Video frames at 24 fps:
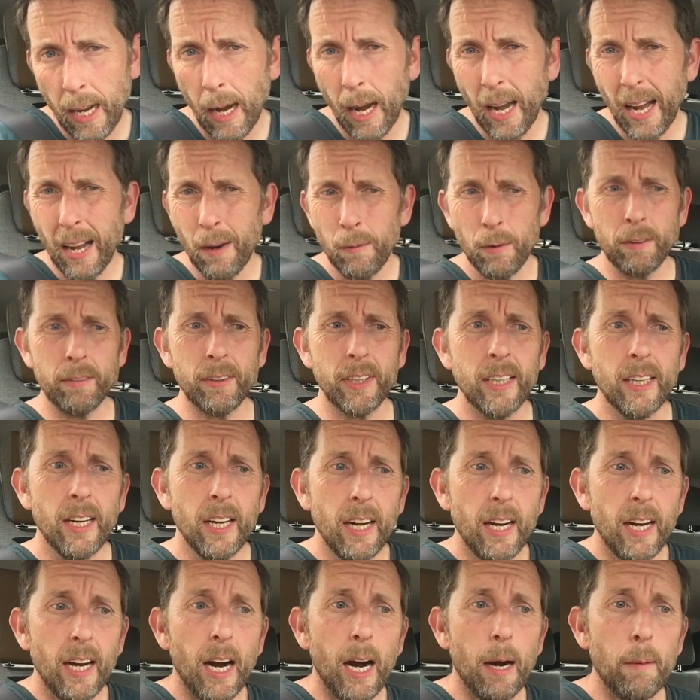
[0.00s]
However,
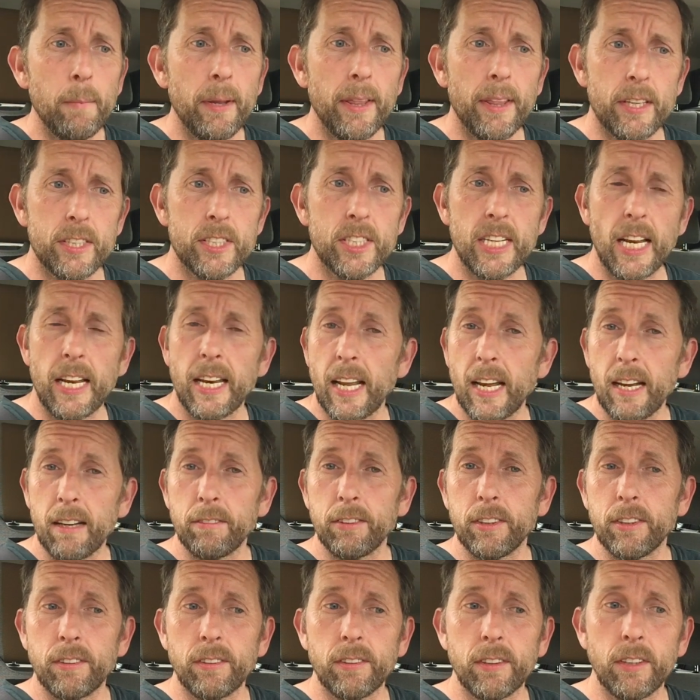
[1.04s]
I mean, the
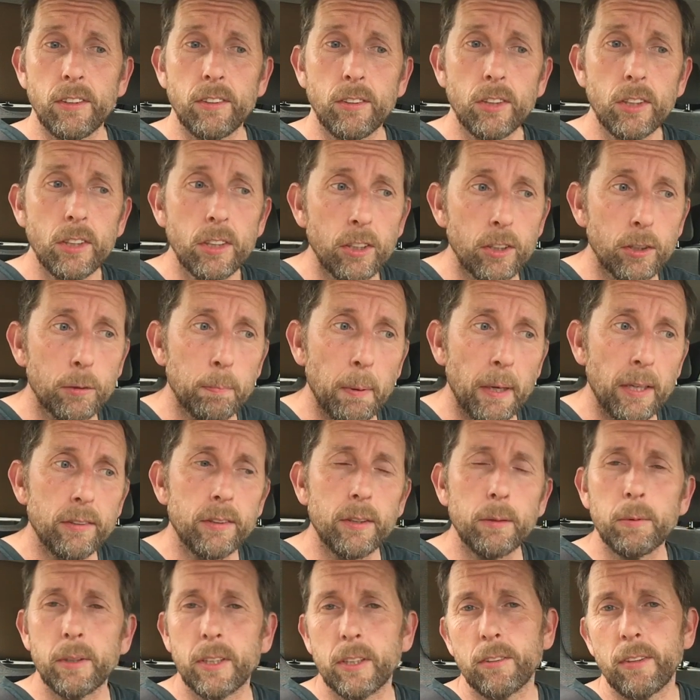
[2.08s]
Sat-Nav is good,
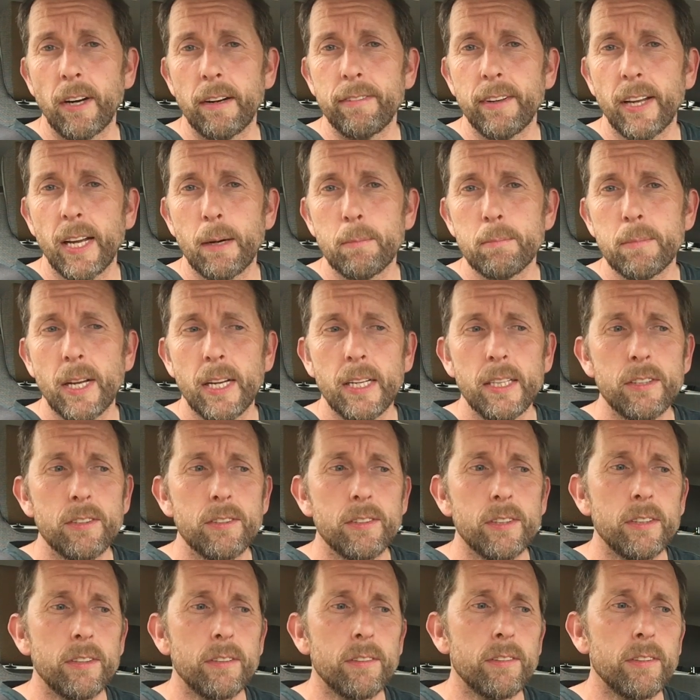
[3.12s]
especially with the traffic
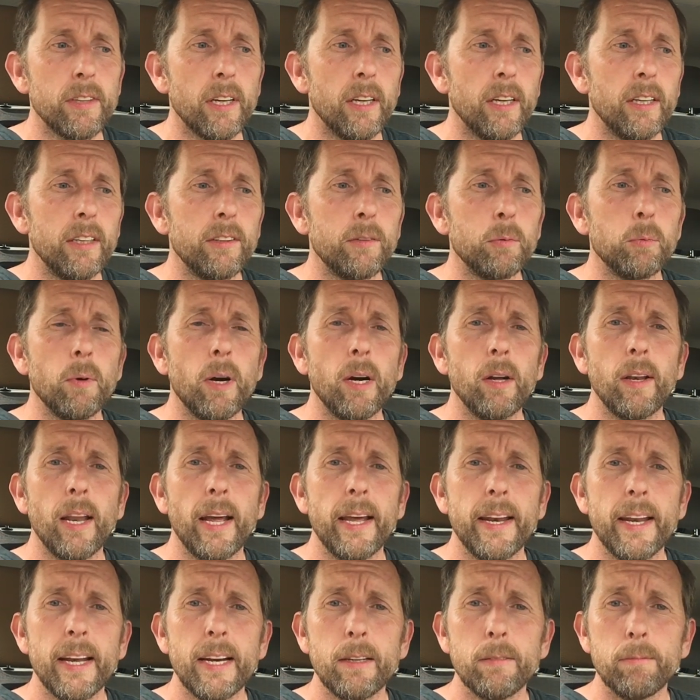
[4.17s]
updates. It's well
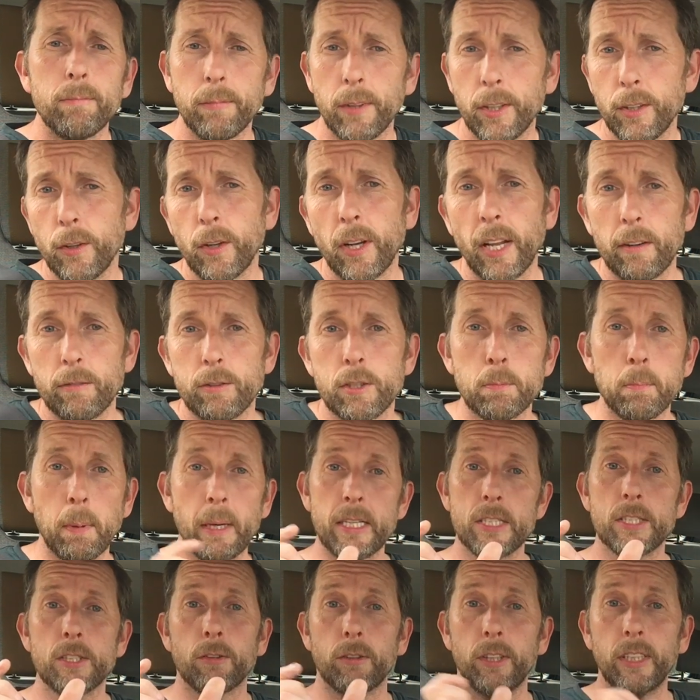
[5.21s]
laid out, and you can have
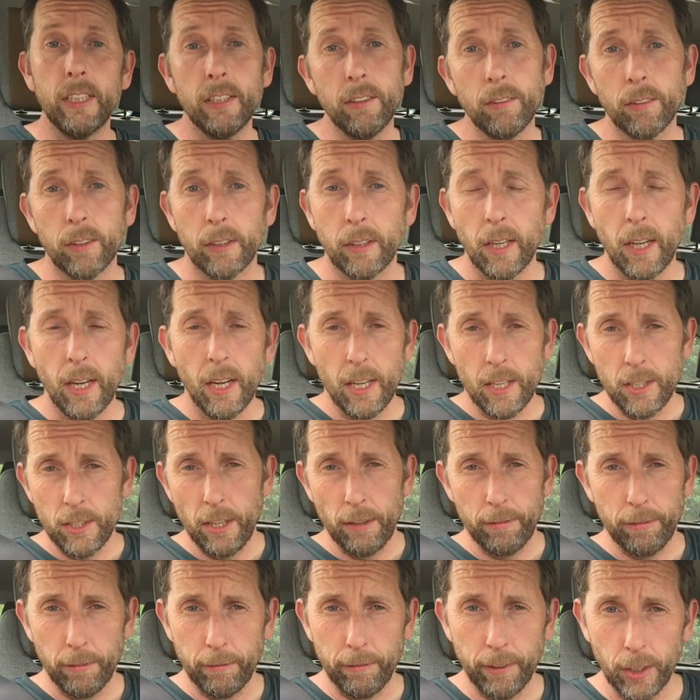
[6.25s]
split screens and
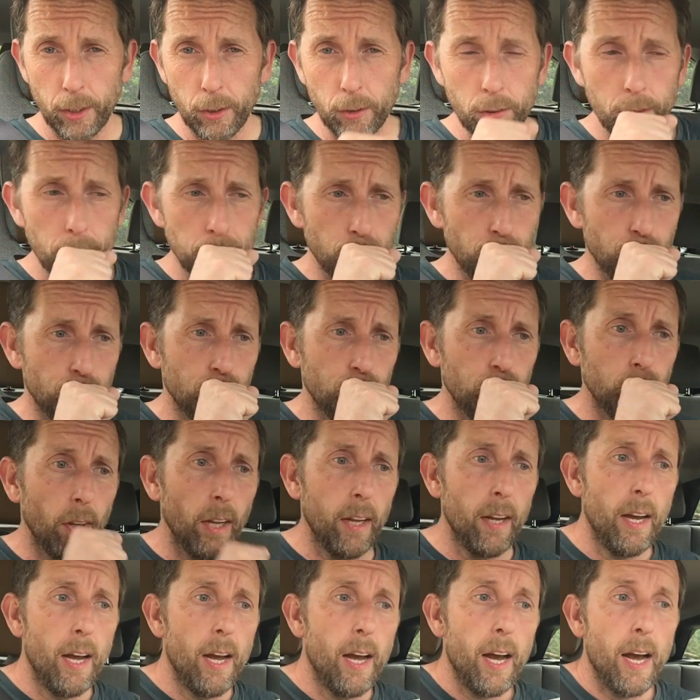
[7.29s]
different views.
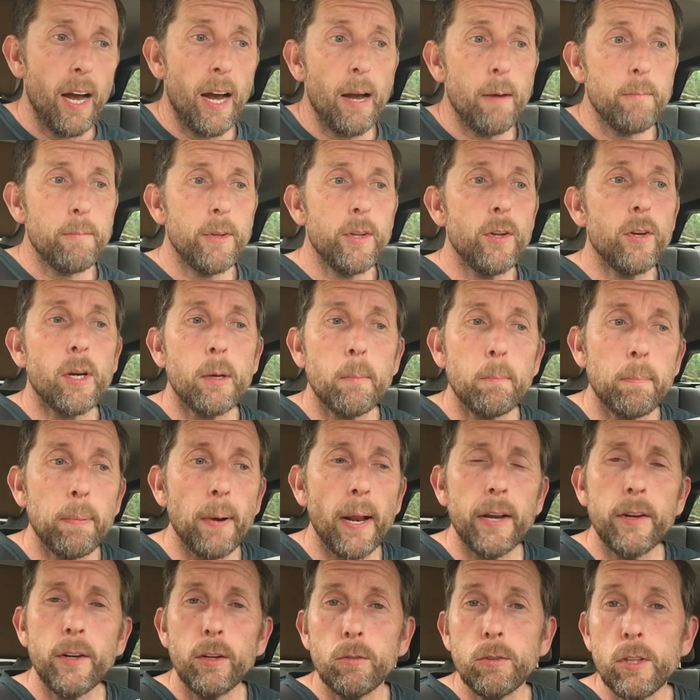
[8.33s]
You can
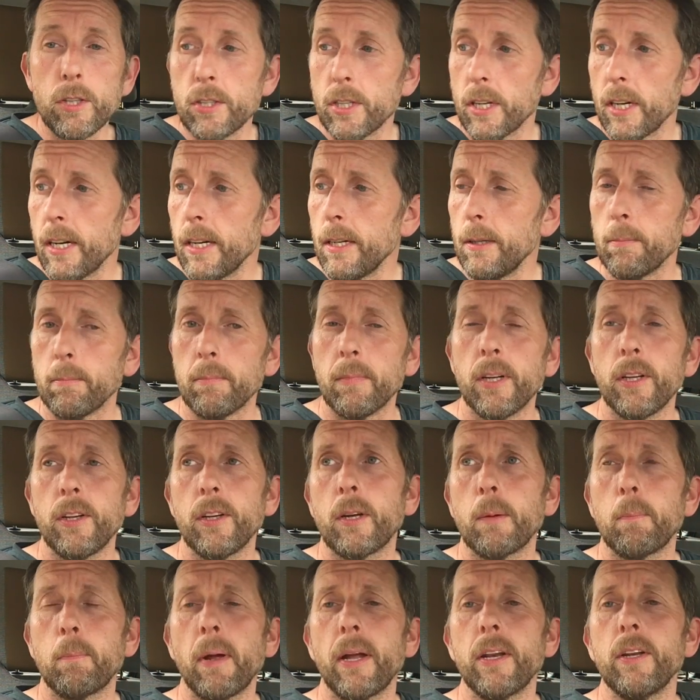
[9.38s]
plan your route at home. You
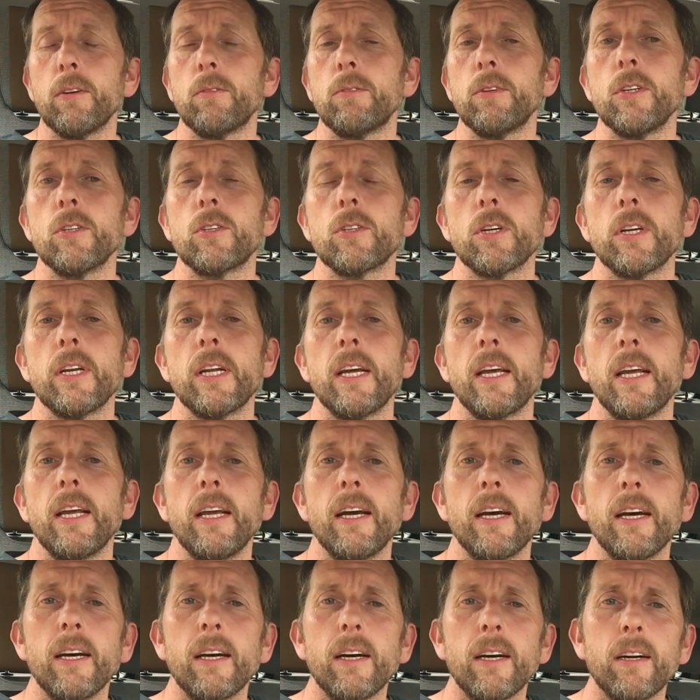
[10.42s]
can plan your route
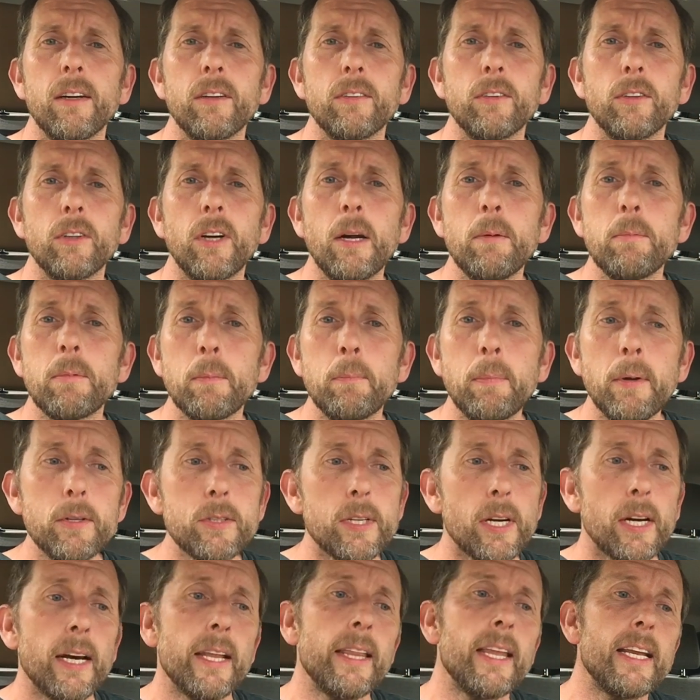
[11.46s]
on your home
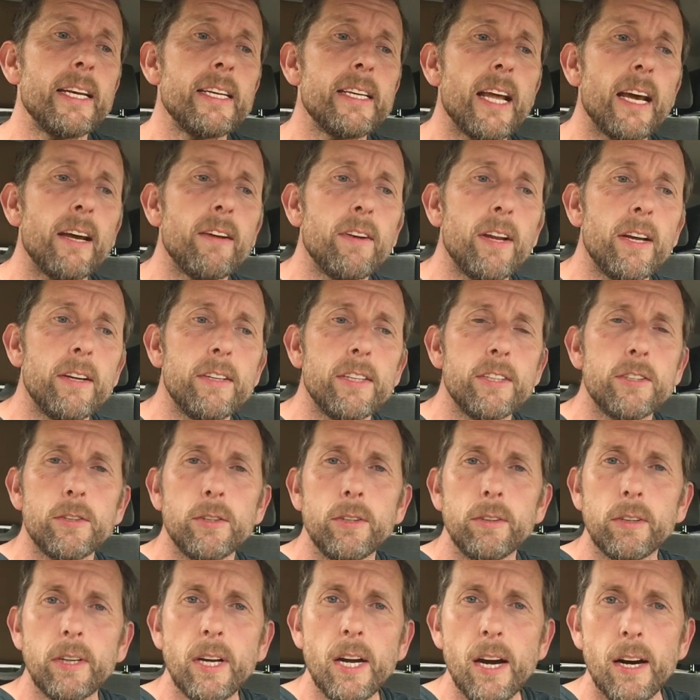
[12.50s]
computer and then download it to
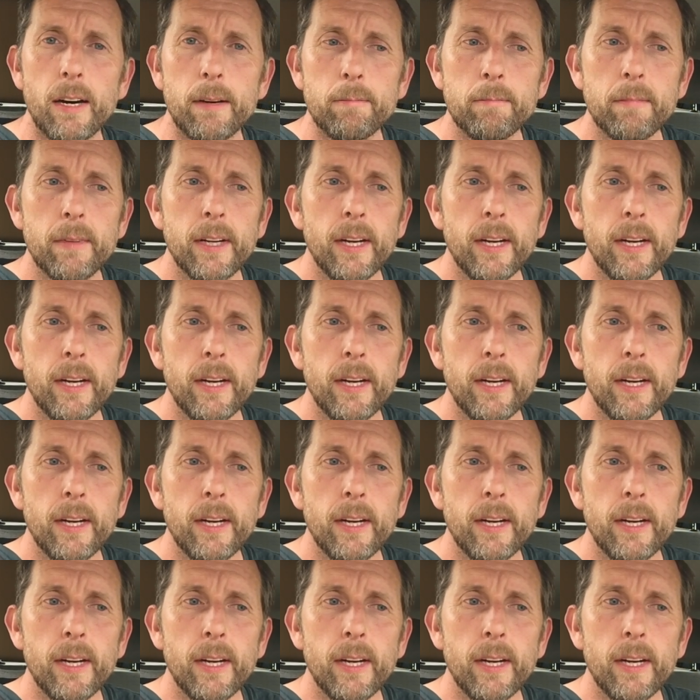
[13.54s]
your car.